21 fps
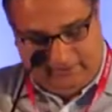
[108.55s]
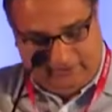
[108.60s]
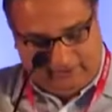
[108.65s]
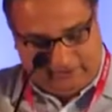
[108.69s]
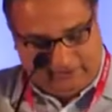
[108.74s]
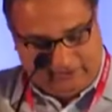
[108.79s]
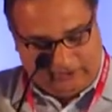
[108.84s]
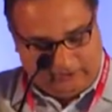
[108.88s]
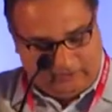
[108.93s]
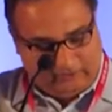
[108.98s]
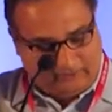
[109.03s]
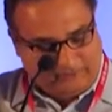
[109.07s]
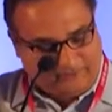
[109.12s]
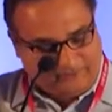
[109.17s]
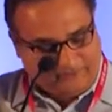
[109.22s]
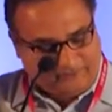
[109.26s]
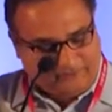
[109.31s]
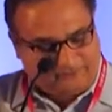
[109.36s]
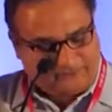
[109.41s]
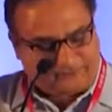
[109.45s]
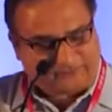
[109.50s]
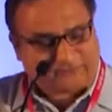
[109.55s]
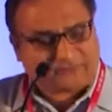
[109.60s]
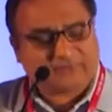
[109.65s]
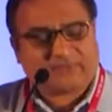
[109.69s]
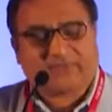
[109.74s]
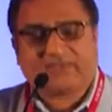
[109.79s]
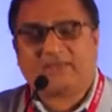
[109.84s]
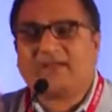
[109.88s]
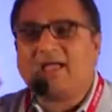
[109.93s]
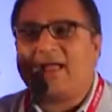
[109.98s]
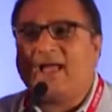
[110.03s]
So,
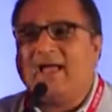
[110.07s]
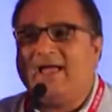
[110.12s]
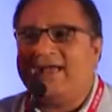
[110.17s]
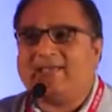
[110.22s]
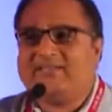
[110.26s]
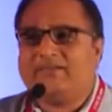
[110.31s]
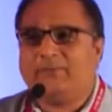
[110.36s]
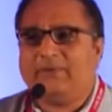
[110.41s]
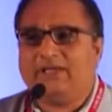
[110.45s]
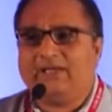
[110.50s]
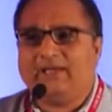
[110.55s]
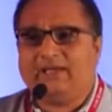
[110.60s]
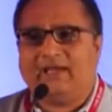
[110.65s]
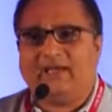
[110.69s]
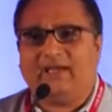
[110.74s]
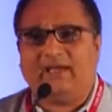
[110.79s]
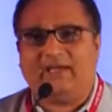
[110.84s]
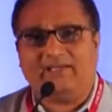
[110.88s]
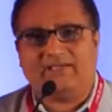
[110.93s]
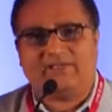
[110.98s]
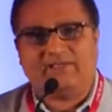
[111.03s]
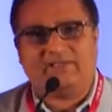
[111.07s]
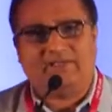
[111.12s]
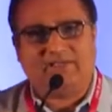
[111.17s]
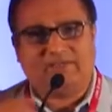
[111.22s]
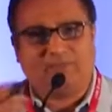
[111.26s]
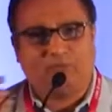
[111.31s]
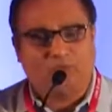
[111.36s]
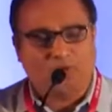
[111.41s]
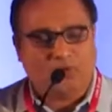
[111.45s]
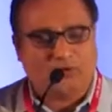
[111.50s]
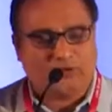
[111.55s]
as we age,
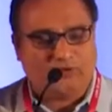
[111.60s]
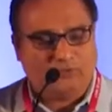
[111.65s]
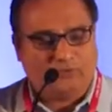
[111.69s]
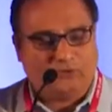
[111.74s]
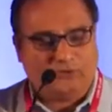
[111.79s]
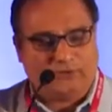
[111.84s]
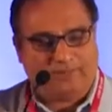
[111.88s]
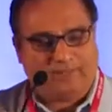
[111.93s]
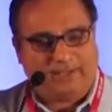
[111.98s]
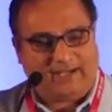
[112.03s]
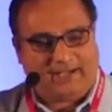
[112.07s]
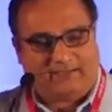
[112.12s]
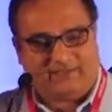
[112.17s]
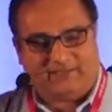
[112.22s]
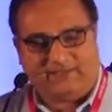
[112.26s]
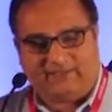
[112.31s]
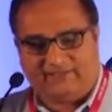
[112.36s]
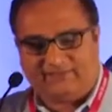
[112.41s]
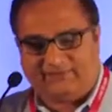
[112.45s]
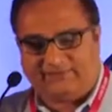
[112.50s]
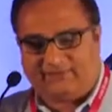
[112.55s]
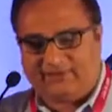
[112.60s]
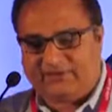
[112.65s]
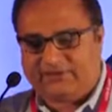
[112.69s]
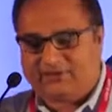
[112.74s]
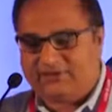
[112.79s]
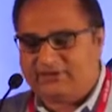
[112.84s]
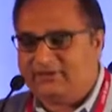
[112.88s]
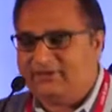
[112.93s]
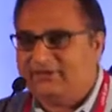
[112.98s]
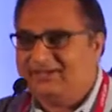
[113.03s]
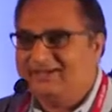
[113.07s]
there's more and more bladder
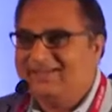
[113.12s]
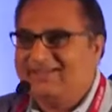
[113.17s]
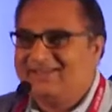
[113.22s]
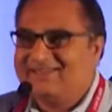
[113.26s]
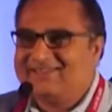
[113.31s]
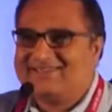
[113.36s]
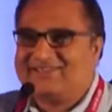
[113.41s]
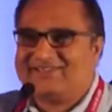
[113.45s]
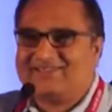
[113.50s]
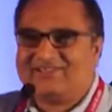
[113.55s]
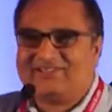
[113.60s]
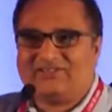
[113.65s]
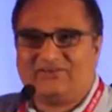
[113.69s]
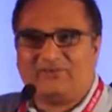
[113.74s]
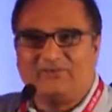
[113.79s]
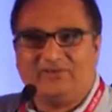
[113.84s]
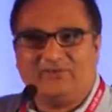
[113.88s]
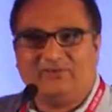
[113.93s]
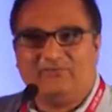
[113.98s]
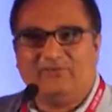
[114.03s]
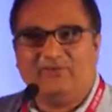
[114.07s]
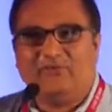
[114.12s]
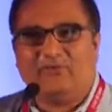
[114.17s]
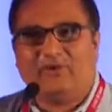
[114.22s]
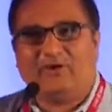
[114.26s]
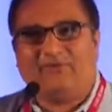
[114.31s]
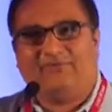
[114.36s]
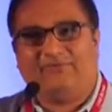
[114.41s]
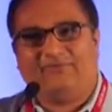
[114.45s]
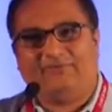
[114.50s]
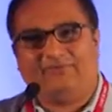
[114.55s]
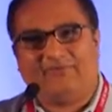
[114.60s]
dysfunction. Just to give you
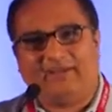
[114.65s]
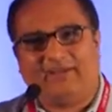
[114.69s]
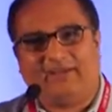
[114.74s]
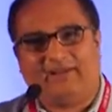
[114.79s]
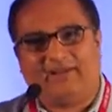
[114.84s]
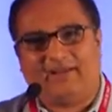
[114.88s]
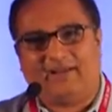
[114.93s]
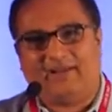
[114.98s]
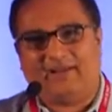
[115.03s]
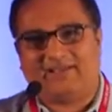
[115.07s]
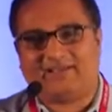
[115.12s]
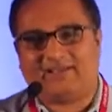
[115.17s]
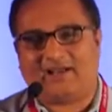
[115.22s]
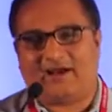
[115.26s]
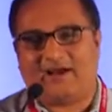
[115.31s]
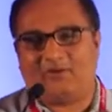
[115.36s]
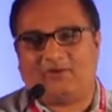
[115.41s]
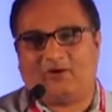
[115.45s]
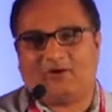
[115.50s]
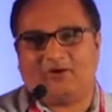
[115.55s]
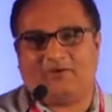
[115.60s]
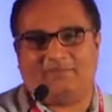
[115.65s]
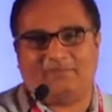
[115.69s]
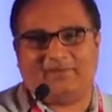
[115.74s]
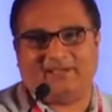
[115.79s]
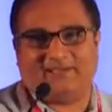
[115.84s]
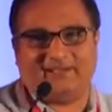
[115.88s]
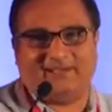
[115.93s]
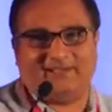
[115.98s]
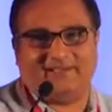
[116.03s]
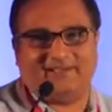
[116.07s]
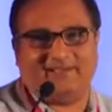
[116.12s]
a feel as how
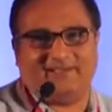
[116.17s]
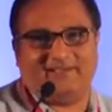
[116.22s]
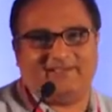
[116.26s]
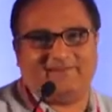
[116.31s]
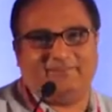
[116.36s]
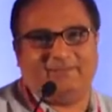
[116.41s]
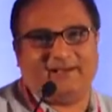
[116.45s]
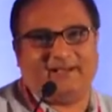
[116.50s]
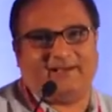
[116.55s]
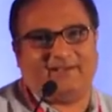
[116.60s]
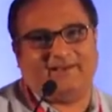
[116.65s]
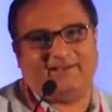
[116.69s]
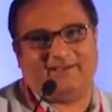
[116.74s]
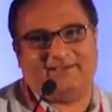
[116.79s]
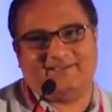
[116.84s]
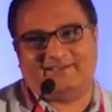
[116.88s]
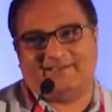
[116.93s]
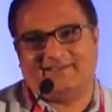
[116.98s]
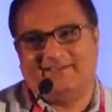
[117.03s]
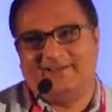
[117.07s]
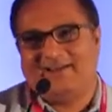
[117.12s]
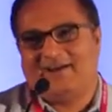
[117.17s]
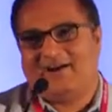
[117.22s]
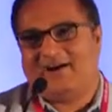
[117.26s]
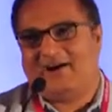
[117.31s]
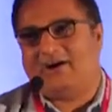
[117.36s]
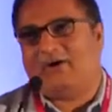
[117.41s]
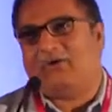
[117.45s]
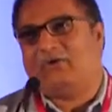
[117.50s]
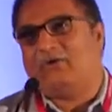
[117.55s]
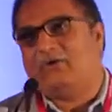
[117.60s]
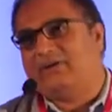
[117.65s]
complicated this bladder is.
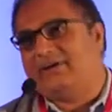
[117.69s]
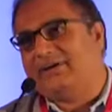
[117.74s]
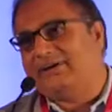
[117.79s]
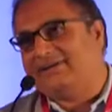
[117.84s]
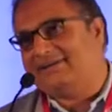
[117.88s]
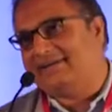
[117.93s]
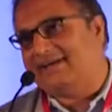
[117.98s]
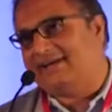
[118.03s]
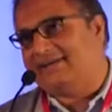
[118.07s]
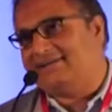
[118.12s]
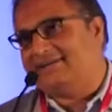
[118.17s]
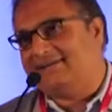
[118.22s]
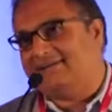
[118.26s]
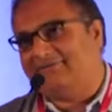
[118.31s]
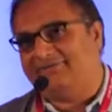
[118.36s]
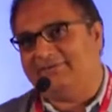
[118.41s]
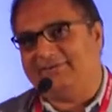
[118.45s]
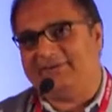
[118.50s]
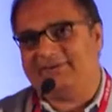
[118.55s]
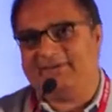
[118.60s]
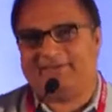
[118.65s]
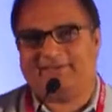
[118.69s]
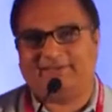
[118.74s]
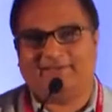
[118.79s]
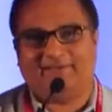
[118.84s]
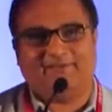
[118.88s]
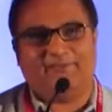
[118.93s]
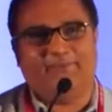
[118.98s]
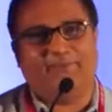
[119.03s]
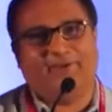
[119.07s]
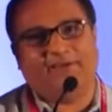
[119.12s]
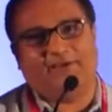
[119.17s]
I always had a
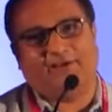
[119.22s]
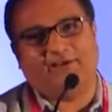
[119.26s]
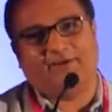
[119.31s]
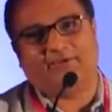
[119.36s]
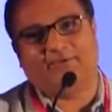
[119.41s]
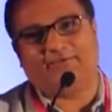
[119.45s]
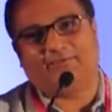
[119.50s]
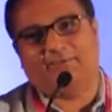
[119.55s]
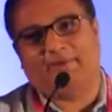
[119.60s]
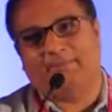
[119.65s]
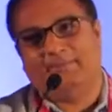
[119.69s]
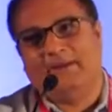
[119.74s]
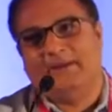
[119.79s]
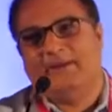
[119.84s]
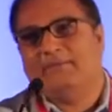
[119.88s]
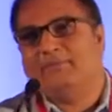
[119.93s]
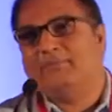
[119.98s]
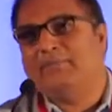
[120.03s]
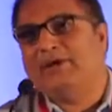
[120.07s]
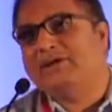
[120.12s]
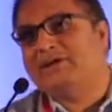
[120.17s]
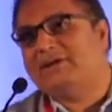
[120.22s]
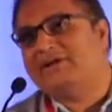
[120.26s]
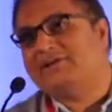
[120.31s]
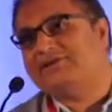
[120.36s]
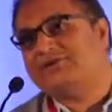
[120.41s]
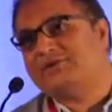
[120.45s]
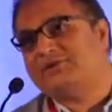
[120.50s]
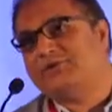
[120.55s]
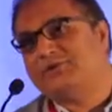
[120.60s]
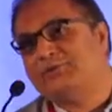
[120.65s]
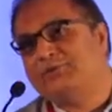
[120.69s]
difficulty in the beginning of my medical
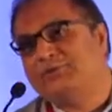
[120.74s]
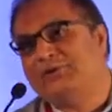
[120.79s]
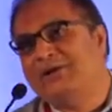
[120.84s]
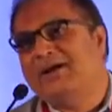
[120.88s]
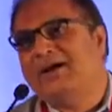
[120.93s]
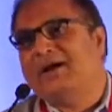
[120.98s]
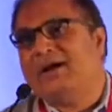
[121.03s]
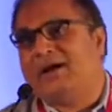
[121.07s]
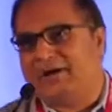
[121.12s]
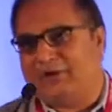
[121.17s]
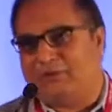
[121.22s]
school.